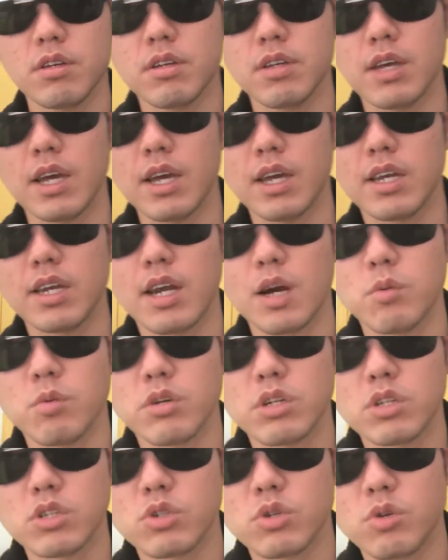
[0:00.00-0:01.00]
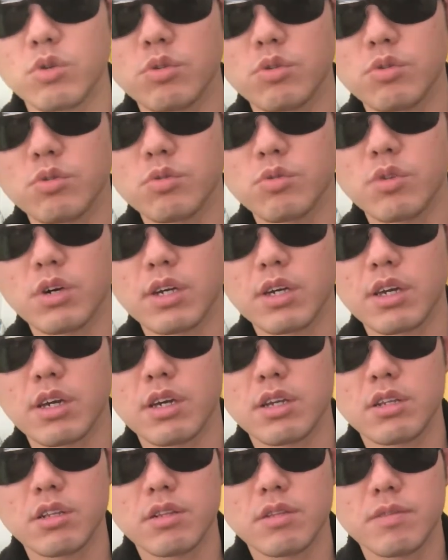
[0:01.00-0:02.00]
And I want to show you
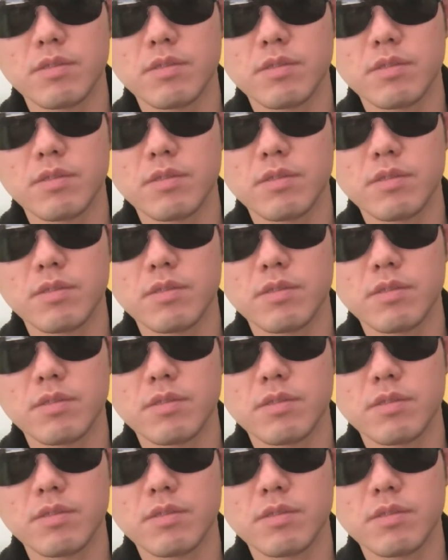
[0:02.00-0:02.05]
again.